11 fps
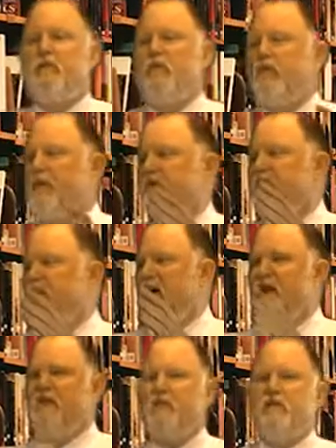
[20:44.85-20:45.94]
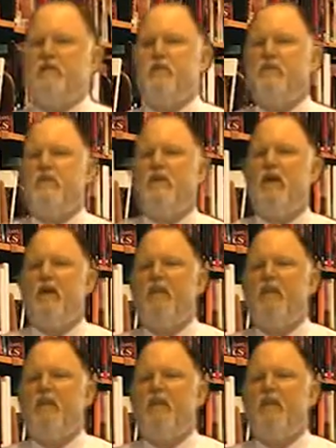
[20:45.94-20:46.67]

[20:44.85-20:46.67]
They were looking at financial institutions.